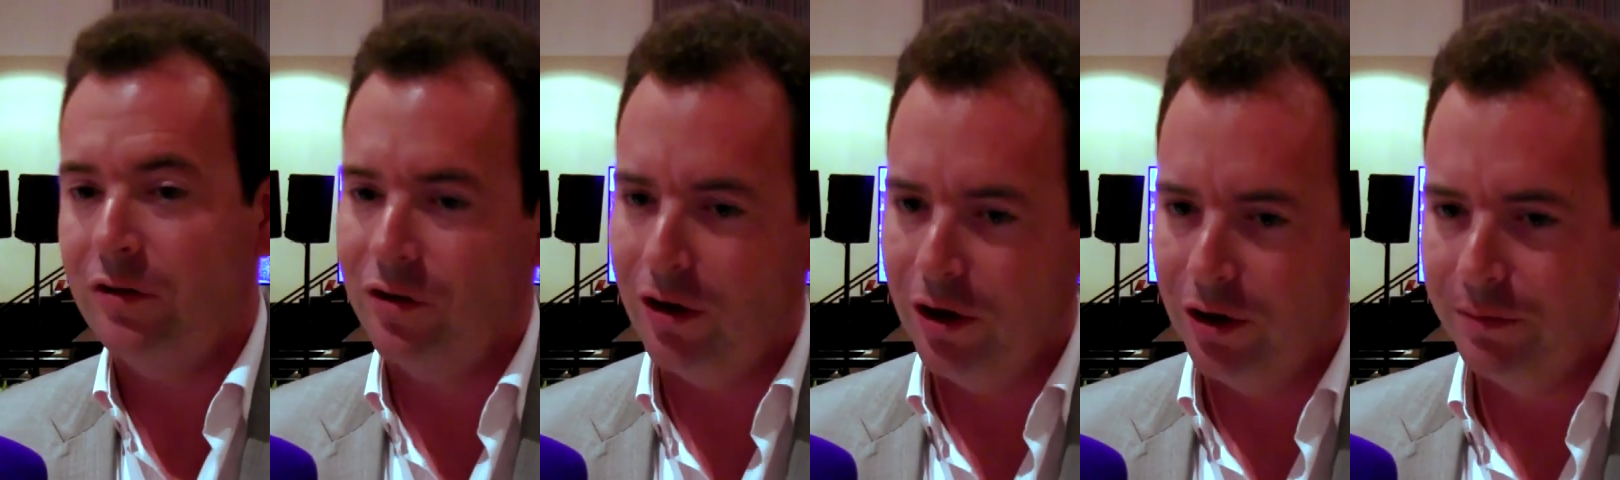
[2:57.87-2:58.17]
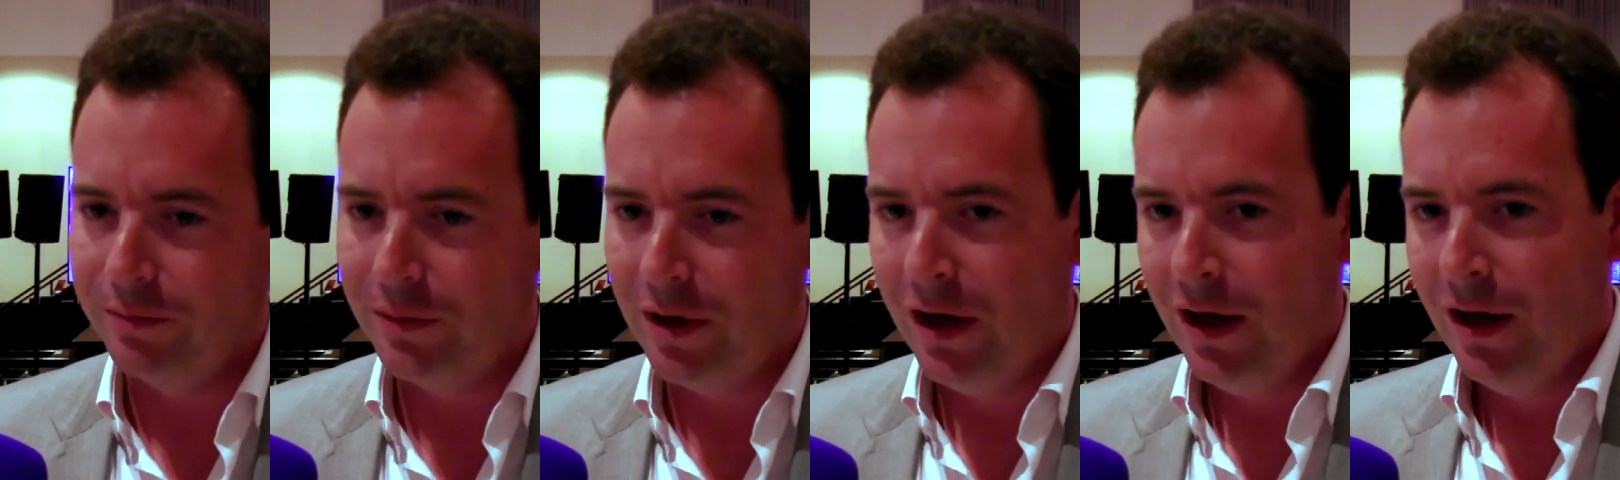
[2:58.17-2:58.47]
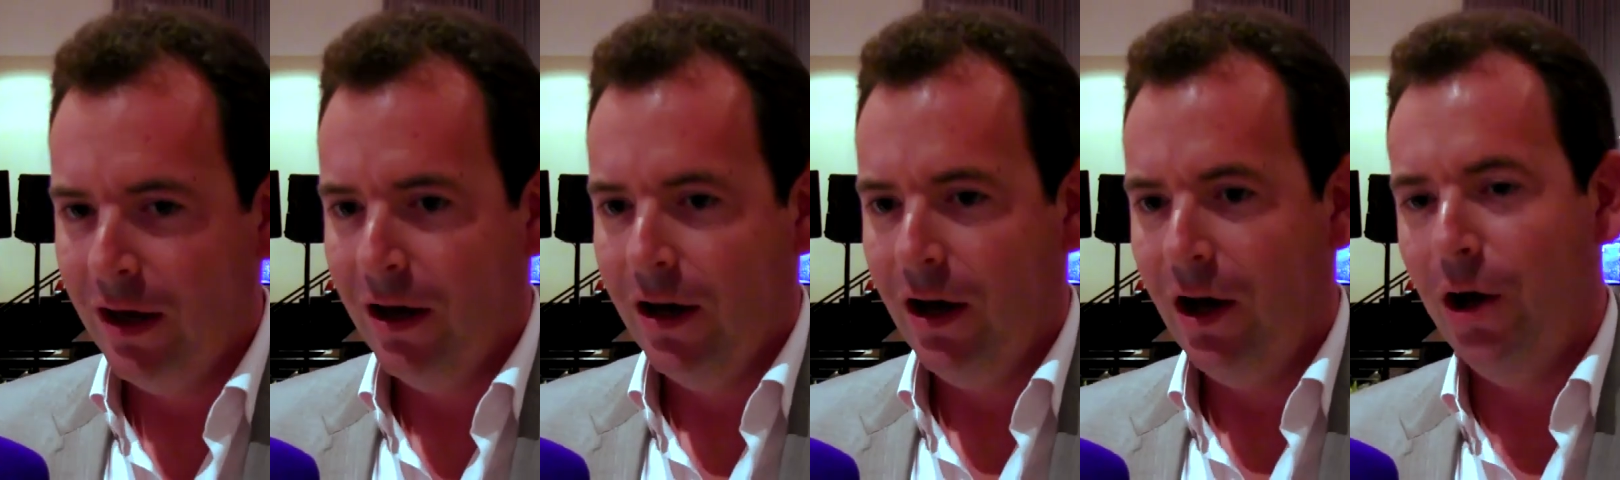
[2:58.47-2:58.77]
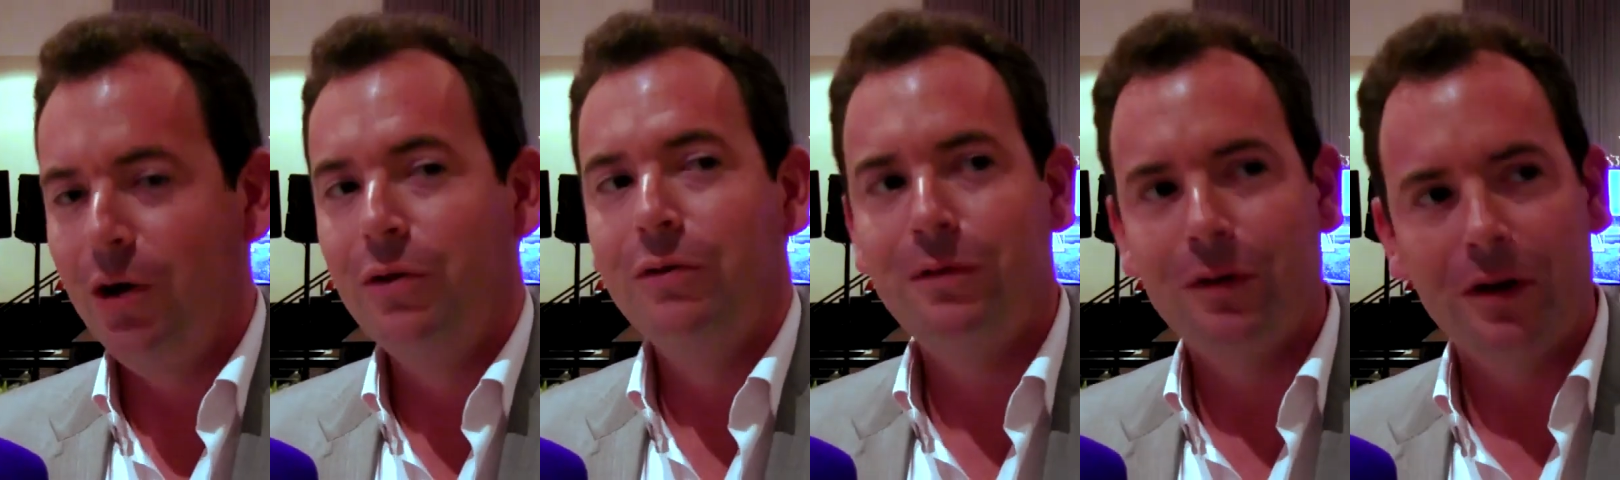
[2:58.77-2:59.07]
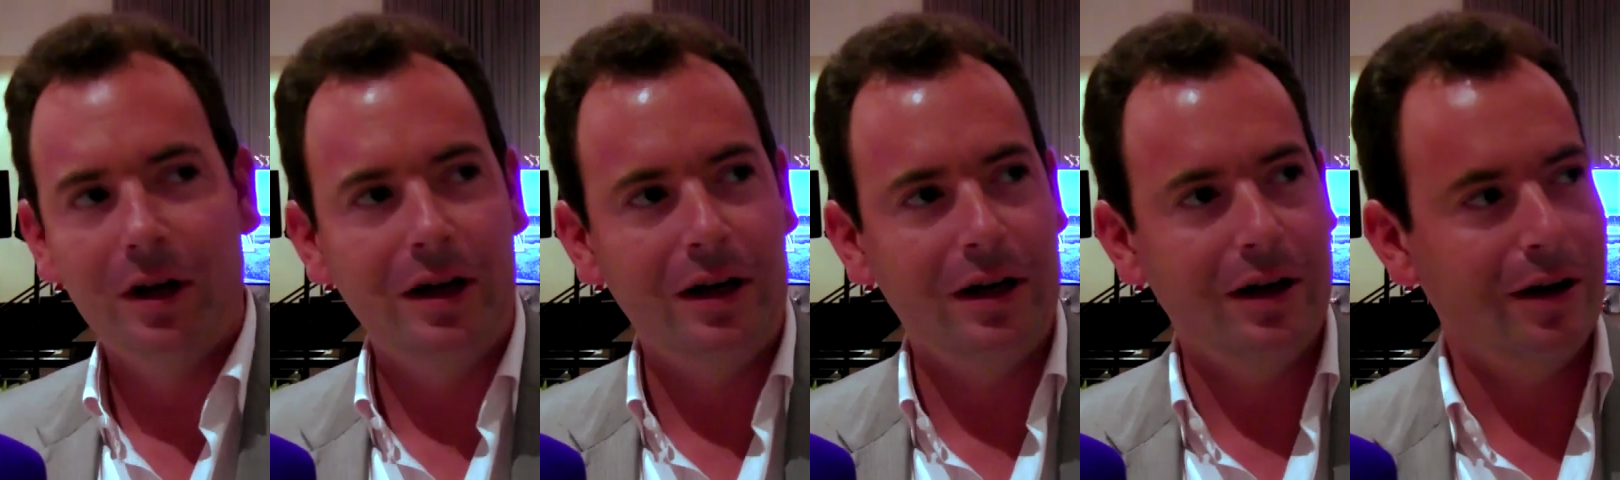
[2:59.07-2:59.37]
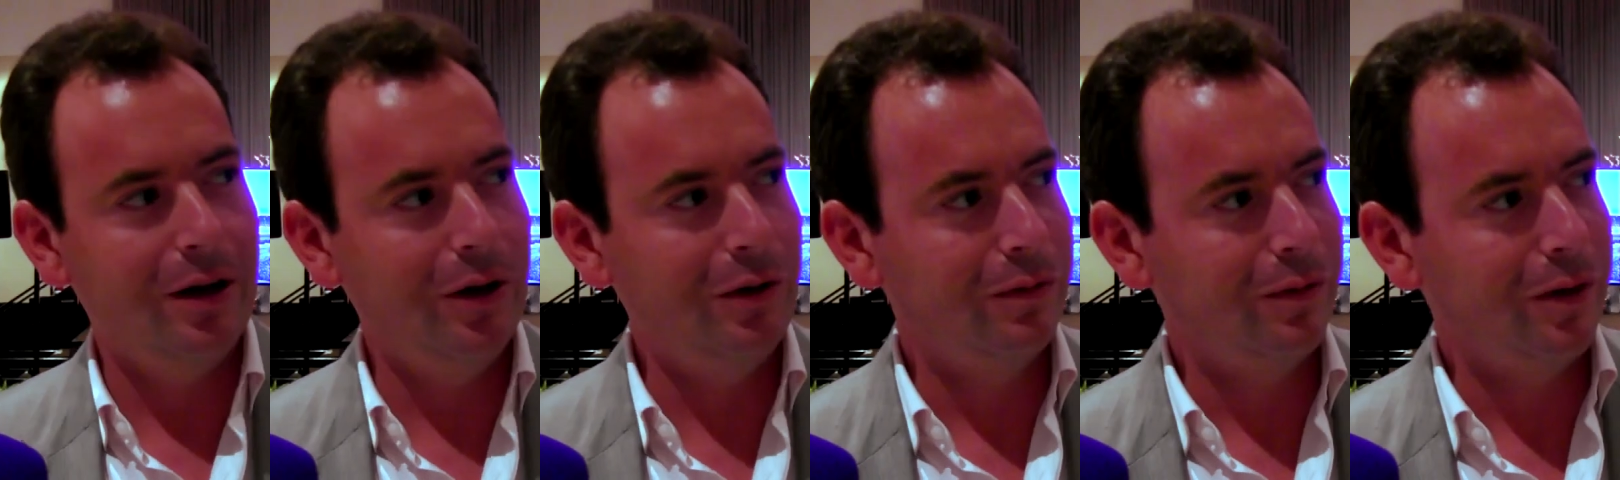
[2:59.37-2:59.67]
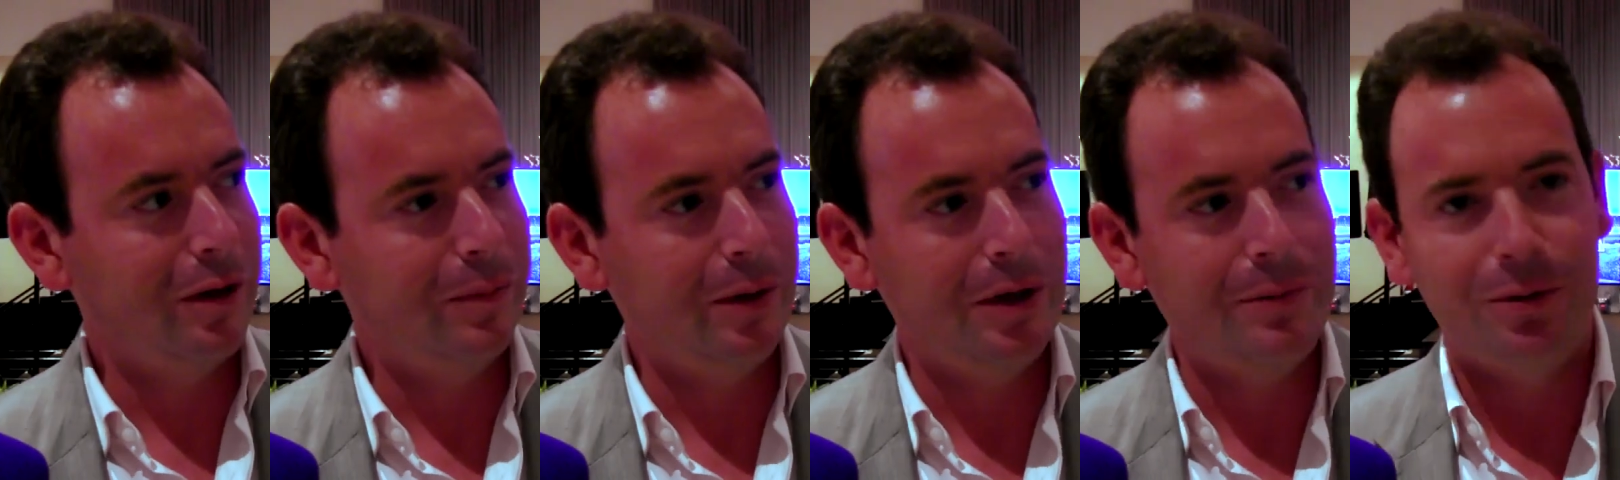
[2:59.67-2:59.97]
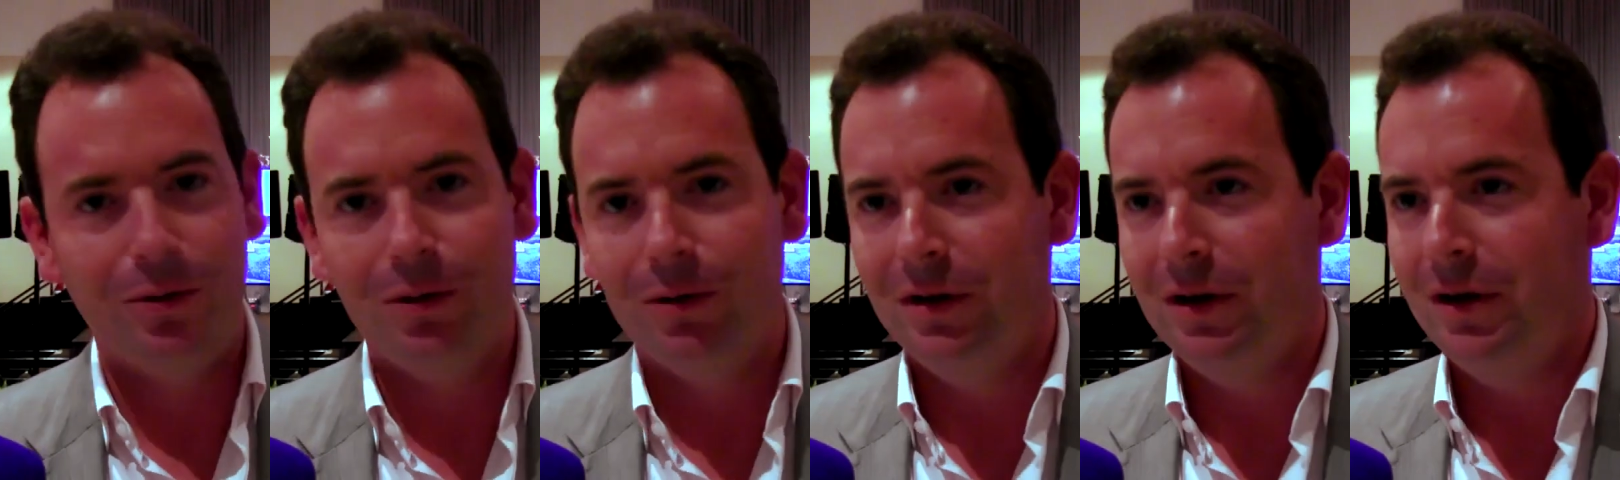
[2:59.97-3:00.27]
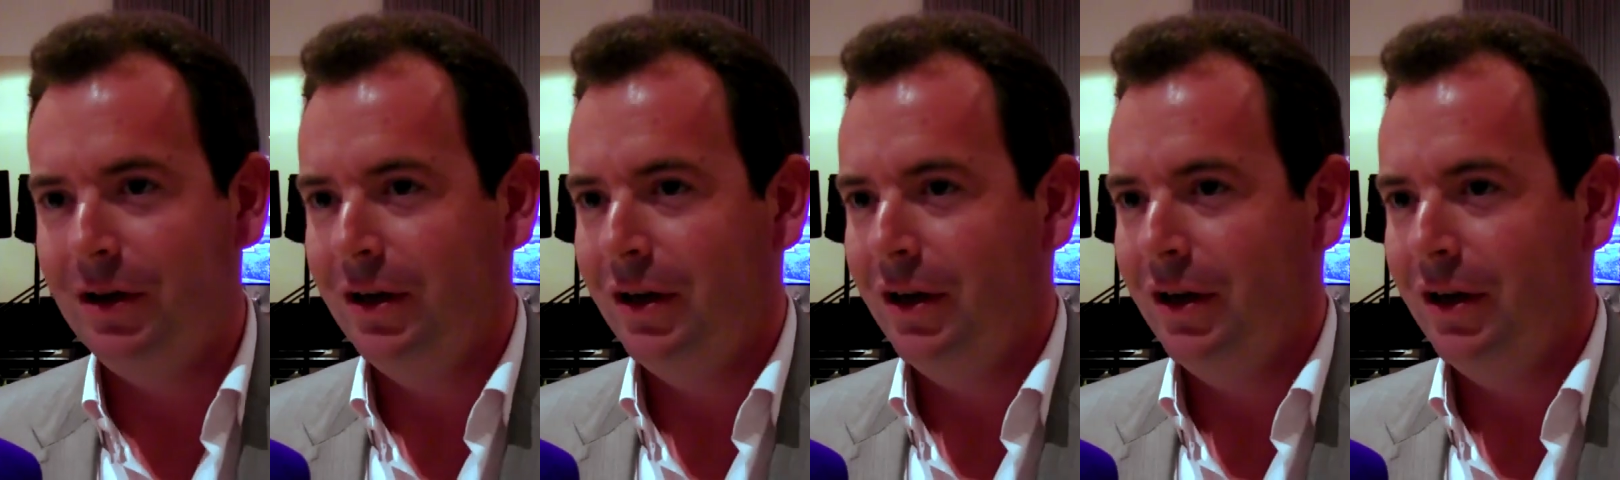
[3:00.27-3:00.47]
so hopefully people